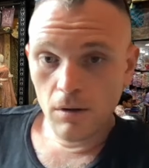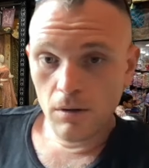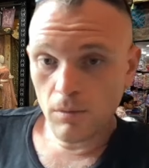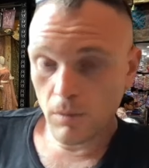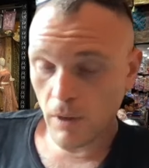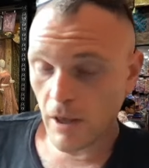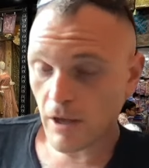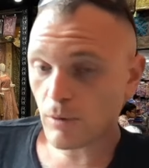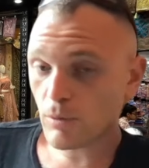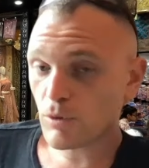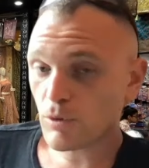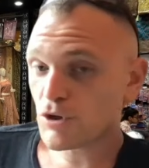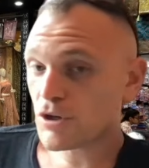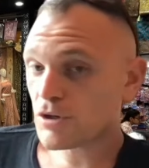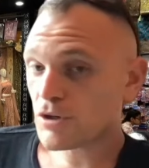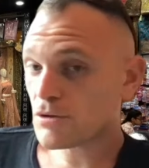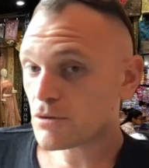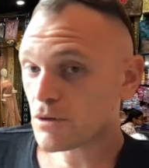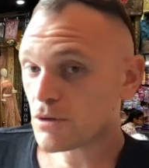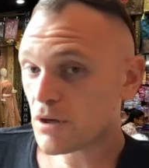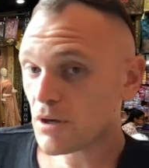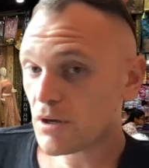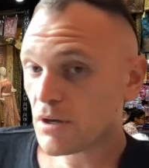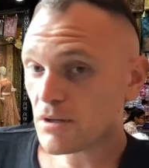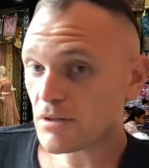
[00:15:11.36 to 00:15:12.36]

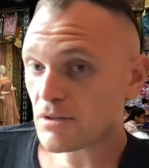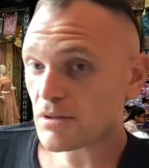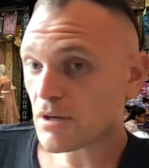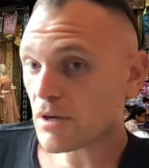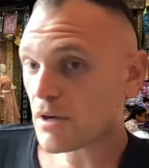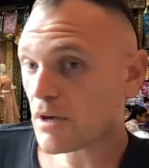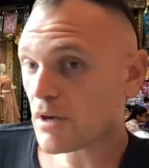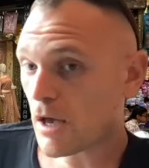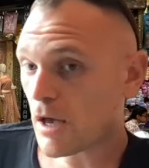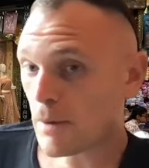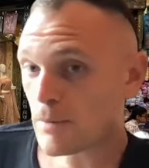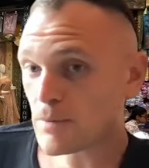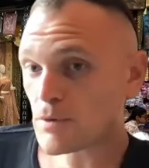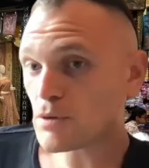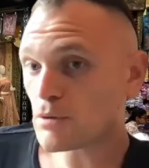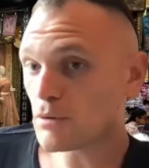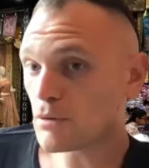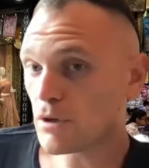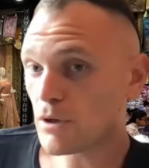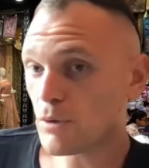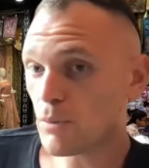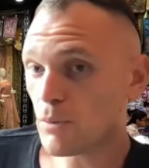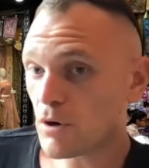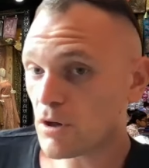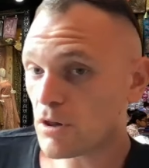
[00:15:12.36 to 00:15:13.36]
languages is
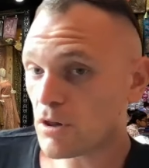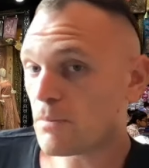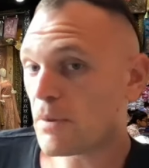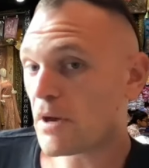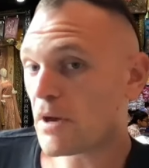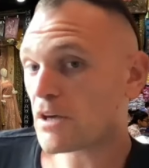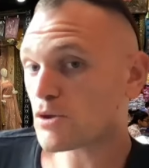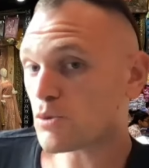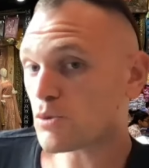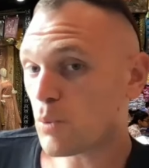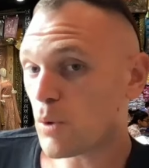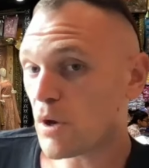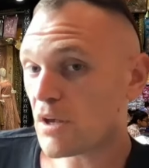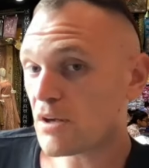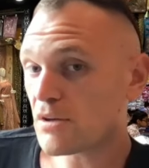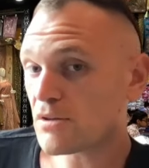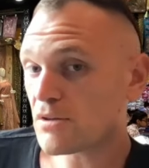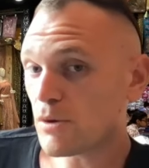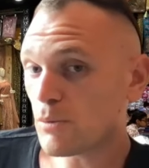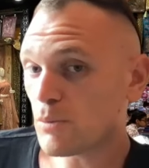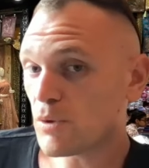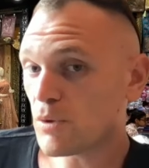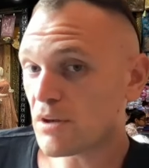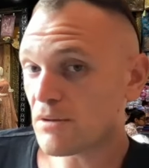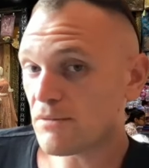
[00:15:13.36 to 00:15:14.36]
absolutely one of the best ways
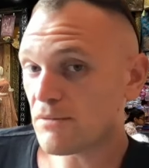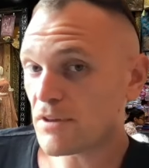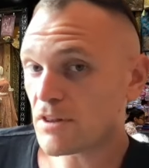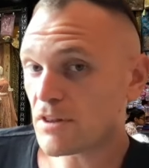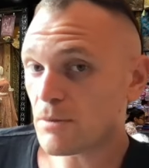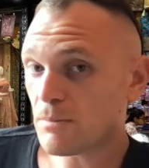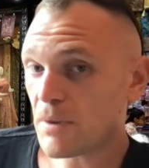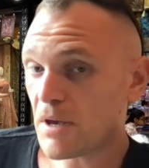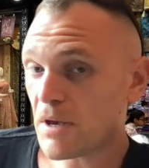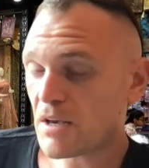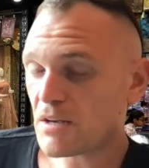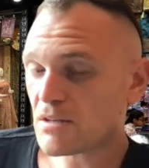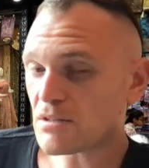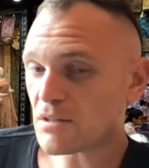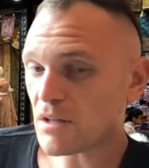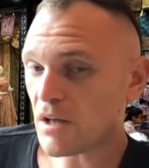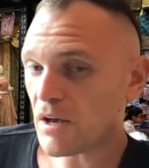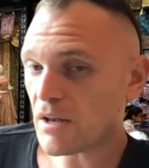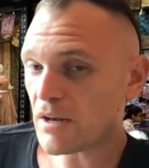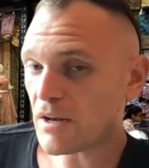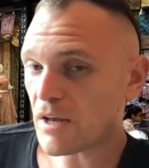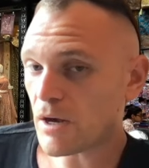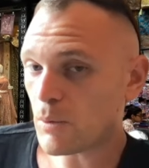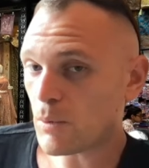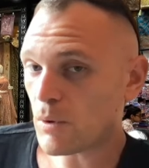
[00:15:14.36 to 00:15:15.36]
that we can fit the
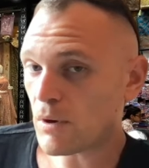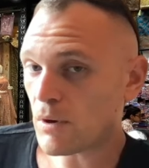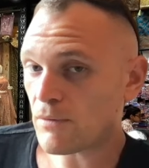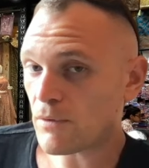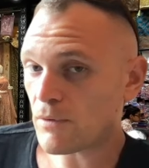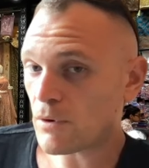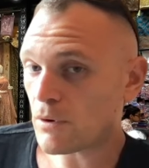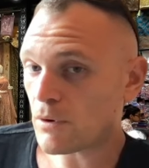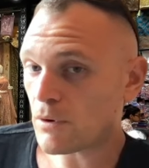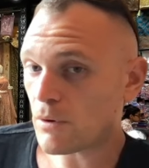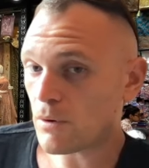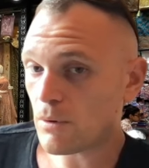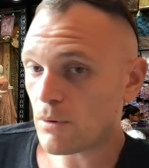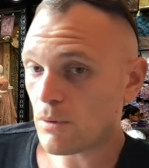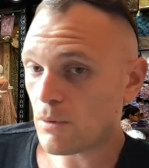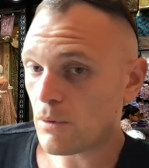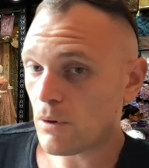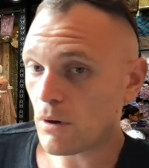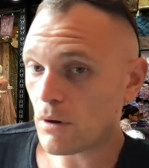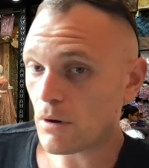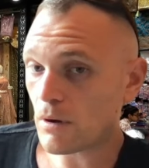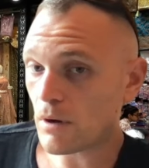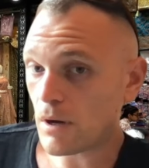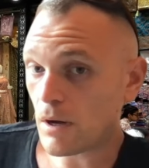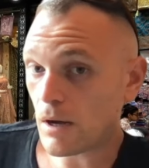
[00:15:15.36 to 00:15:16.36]
baseline. However,
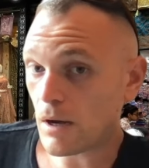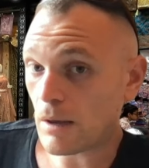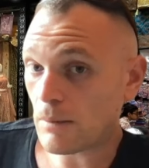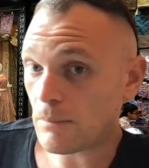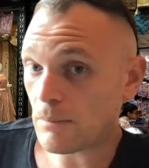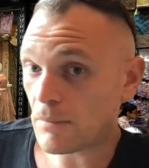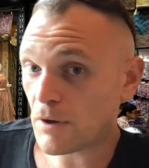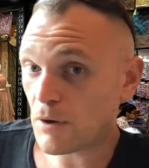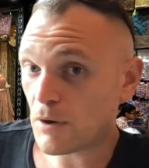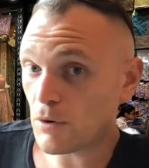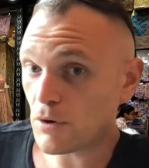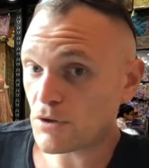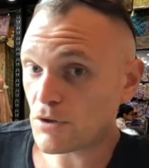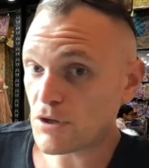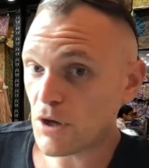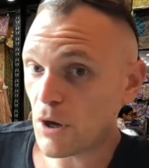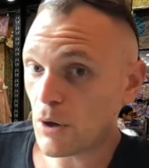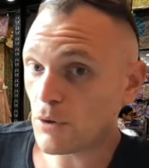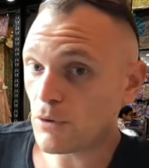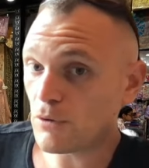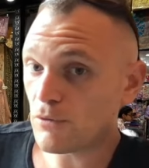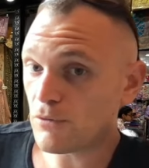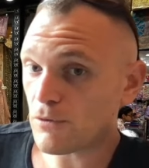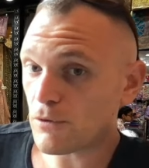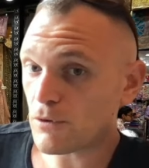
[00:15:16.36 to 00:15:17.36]
look, I'm here to
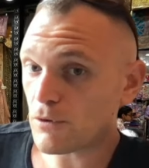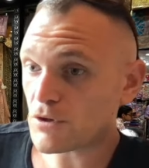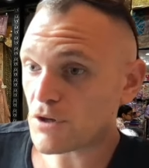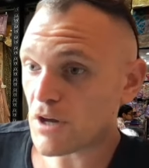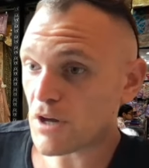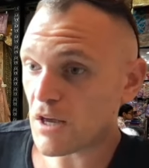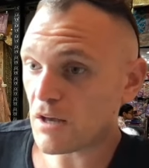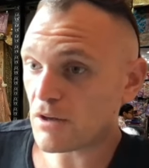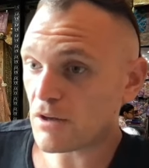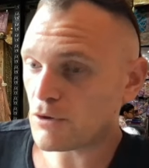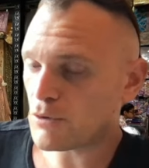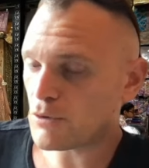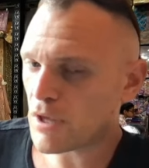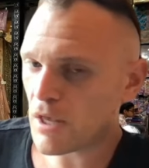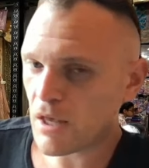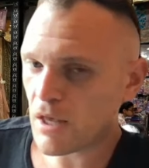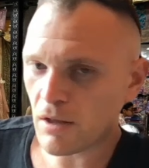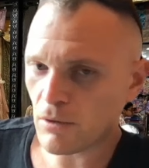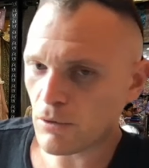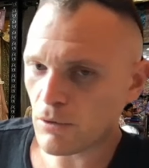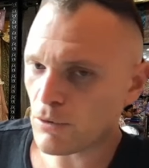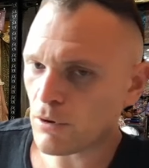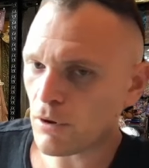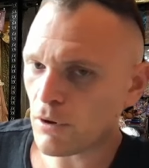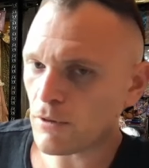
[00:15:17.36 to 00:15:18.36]
tell you firsthand, you
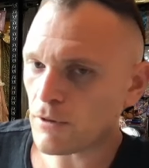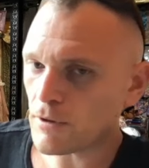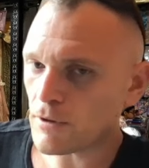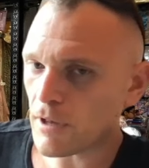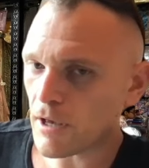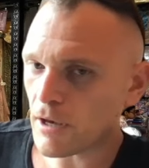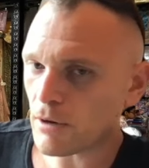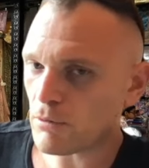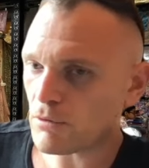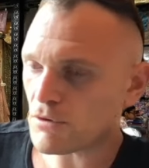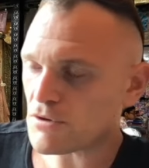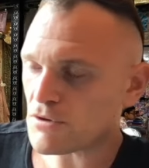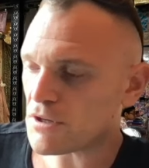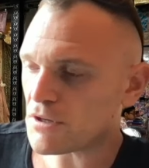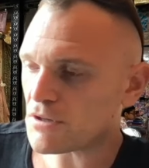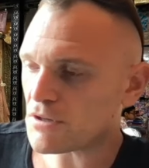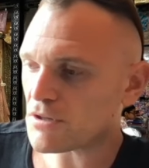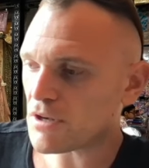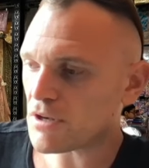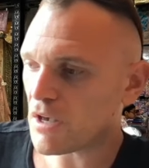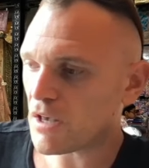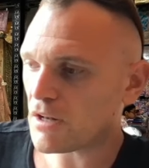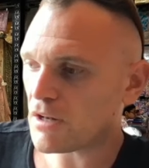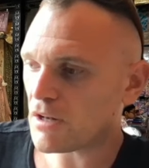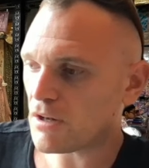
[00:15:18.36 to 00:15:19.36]
can't learn all the
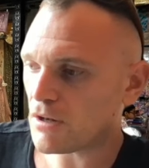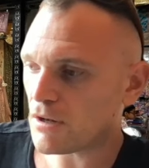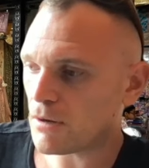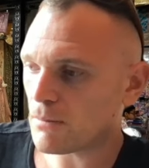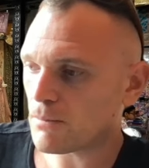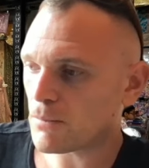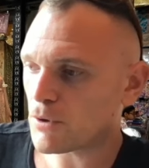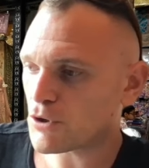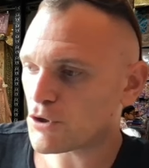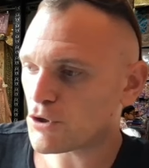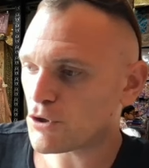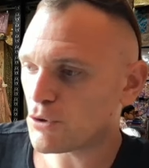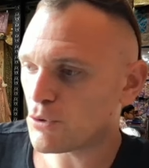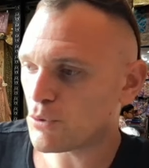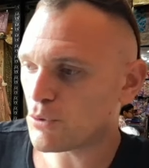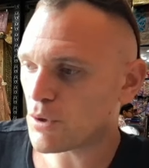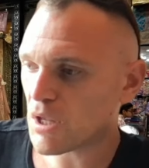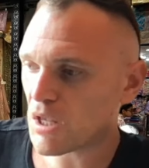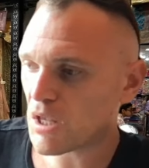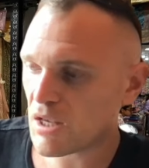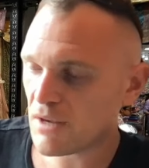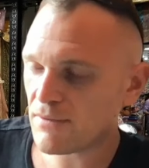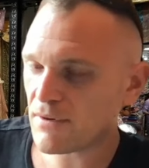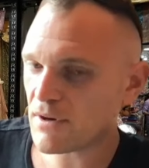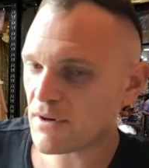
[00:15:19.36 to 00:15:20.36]
languages. And number two,
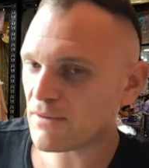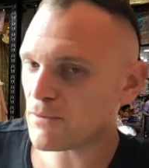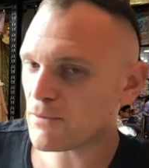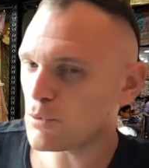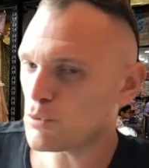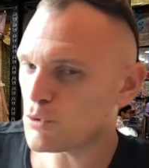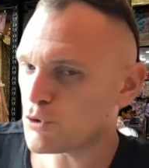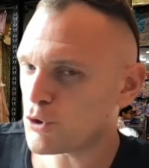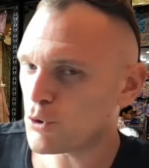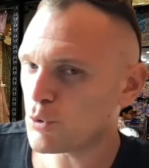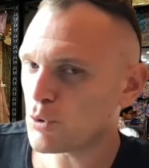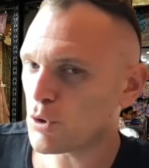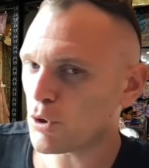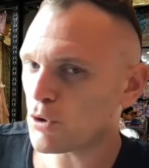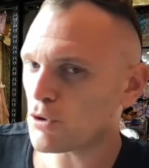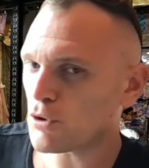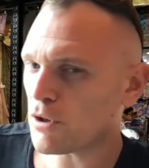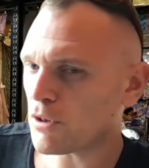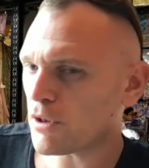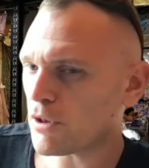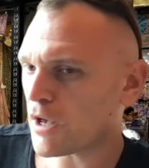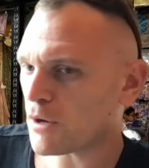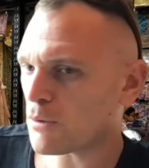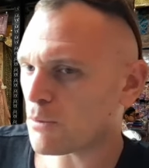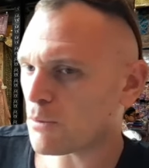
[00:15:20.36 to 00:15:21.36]
even if you do learn
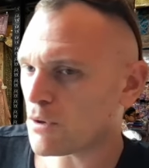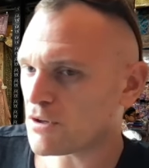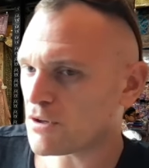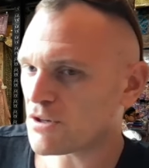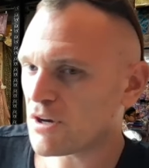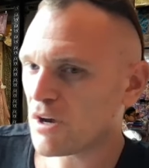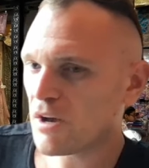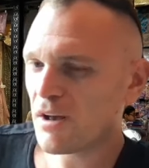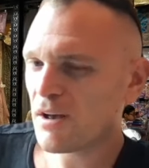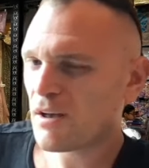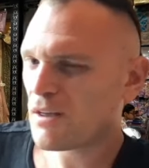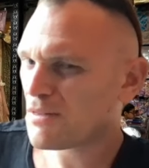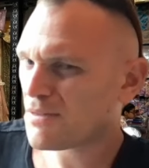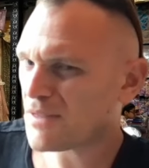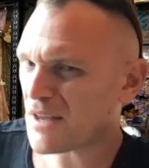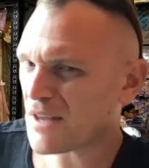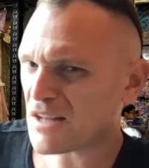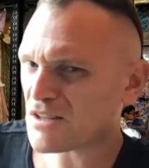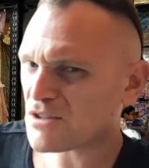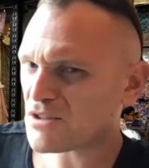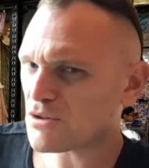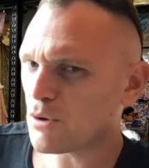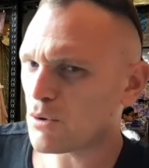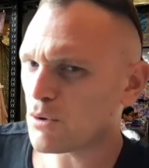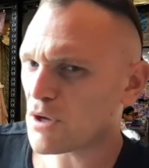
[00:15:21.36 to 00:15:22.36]
the language,
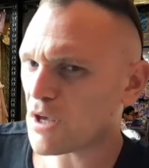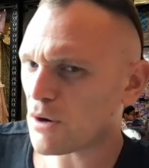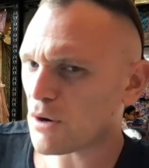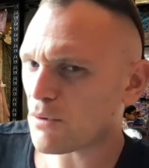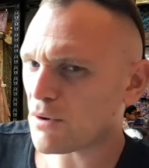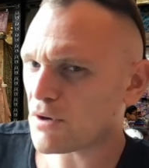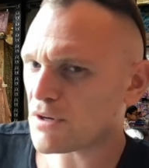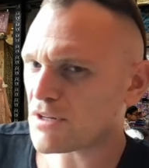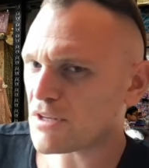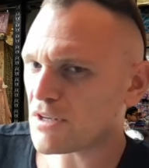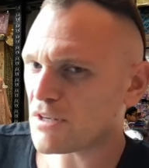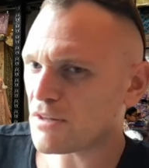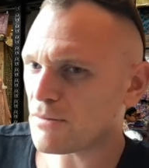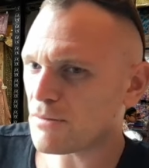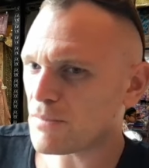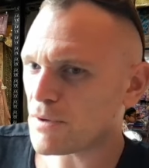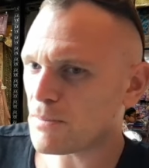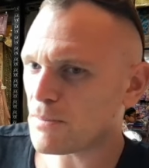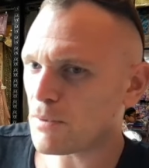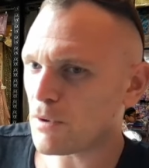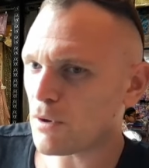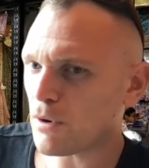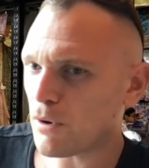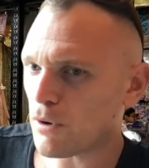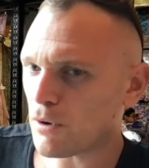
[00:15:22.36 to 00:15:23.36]
that's no guarantee that
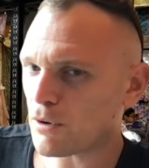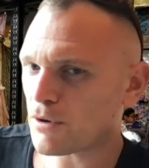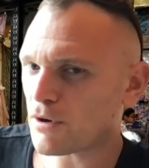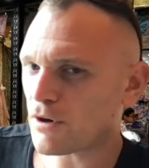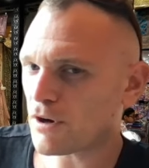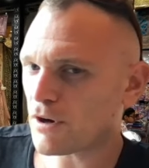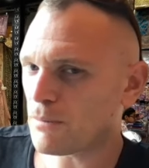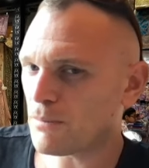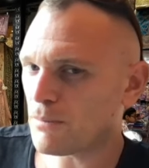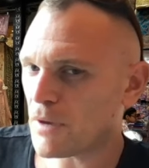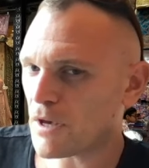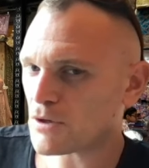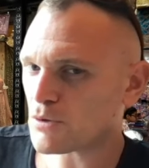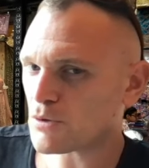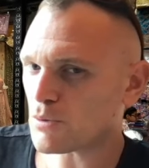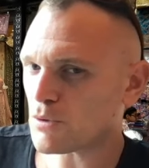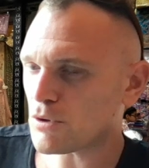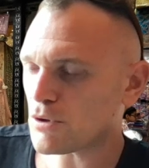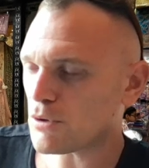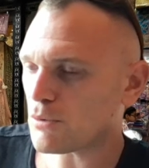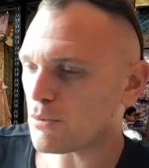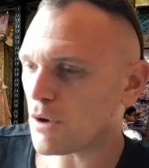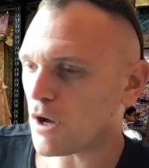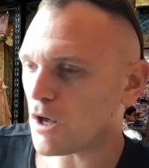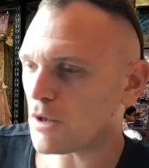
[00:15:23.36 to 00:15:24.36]
people aren't going to mess with
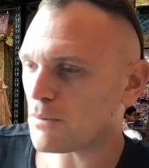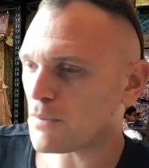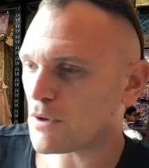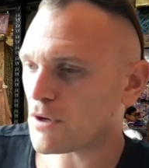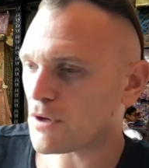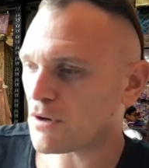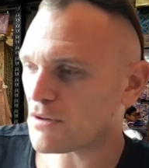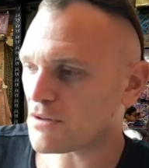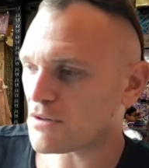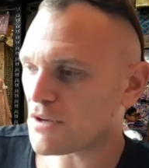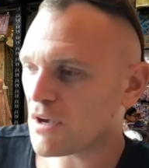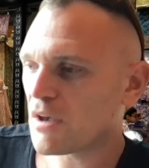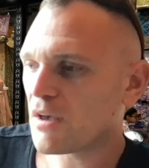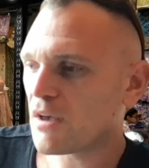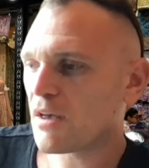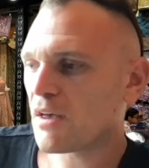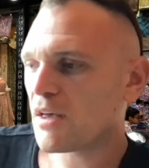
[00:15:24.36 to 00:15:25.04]
you, right? Because